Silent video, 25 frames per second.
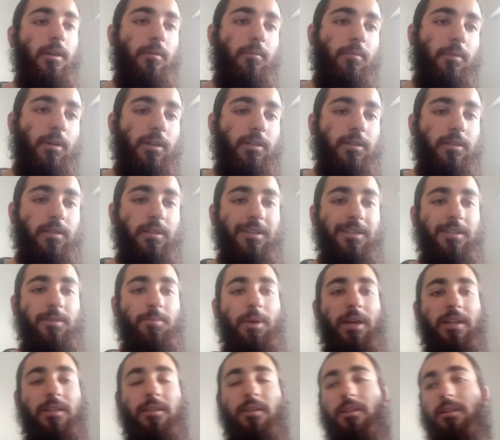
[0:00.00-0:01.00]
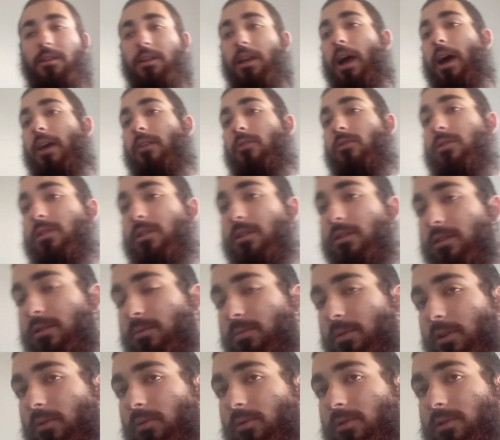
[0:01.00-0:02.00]
because it's expected that the adults can
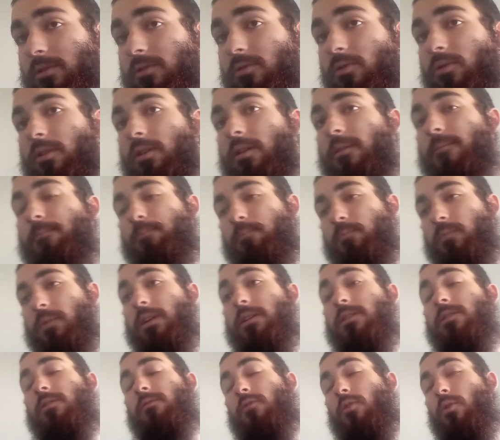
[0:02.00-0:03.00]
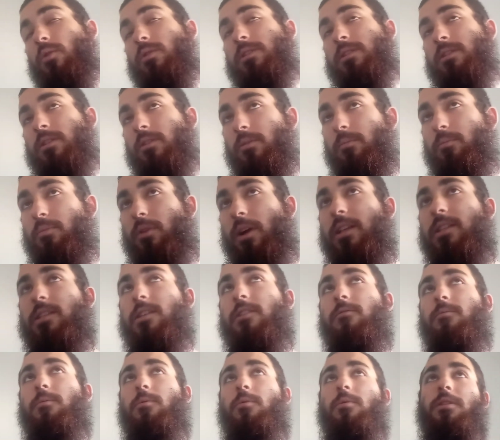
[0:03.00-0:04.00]
speak words of Torah. It's, of course, still
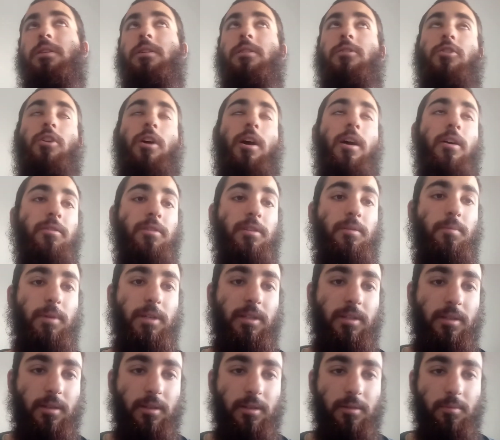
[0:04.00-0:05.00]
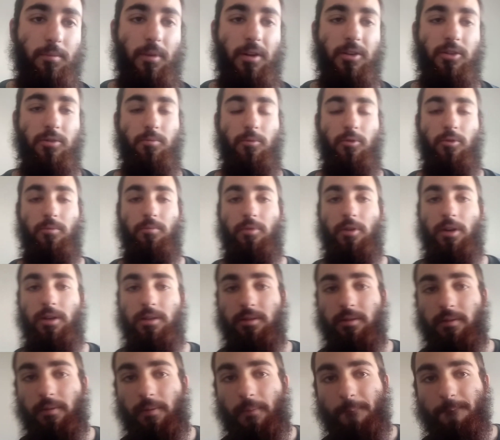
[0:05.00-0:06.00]
impressive, but when the child speaks it, it's much more
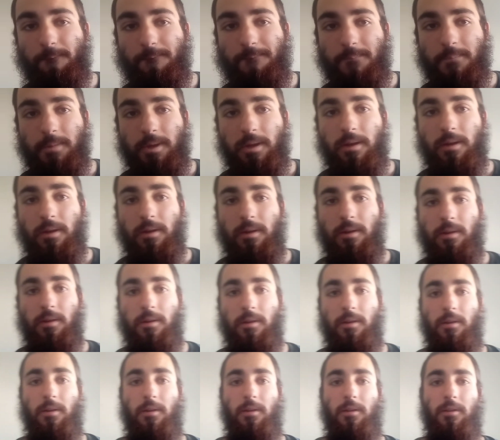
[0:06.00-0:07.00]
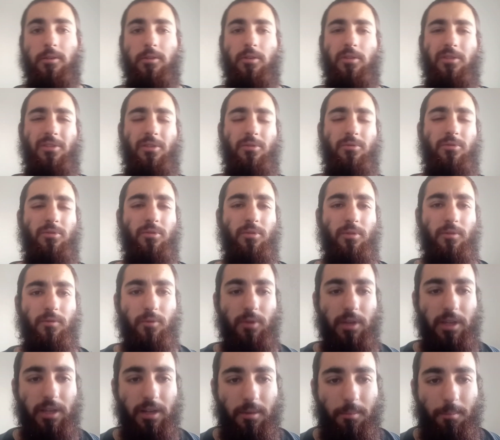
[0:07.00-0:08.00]
impressive. So too, if
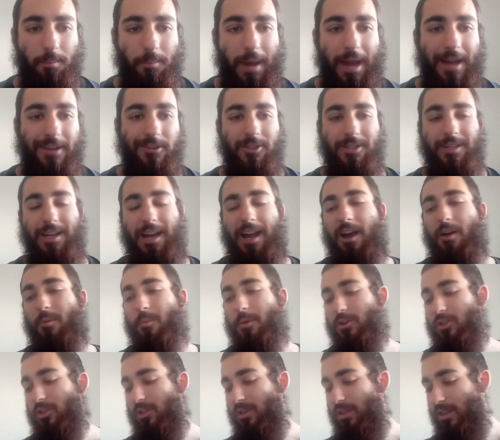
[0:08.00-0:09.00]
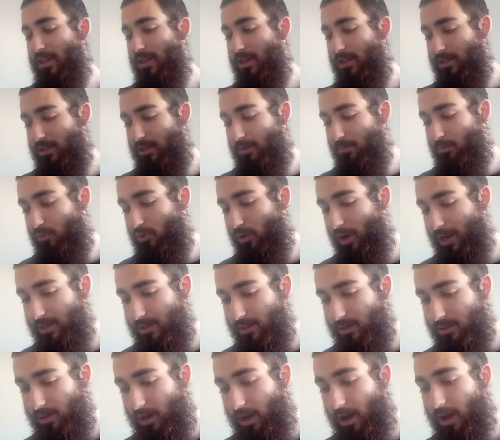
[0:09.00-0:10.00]
we can imagine how much this
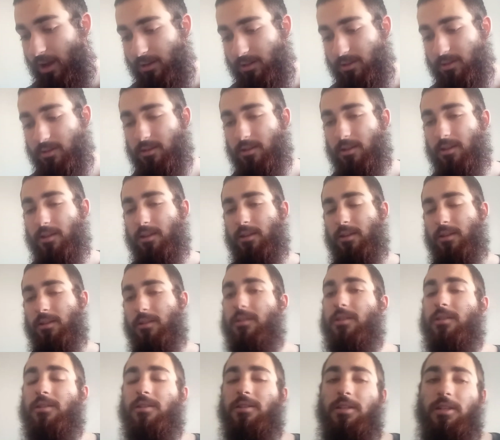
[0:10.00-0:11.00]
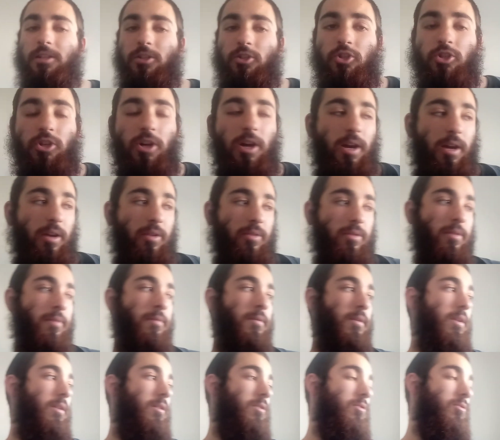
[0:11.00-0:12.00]
impresses us to see a child
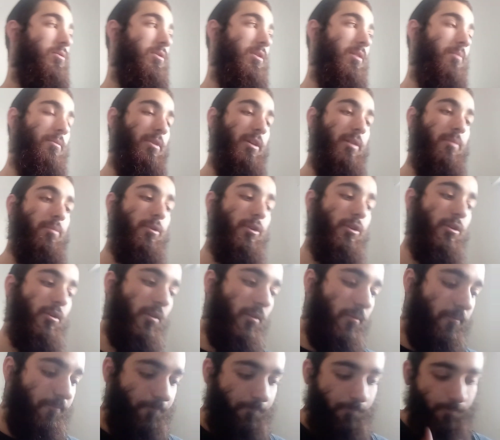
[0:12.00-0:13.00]
do something pure,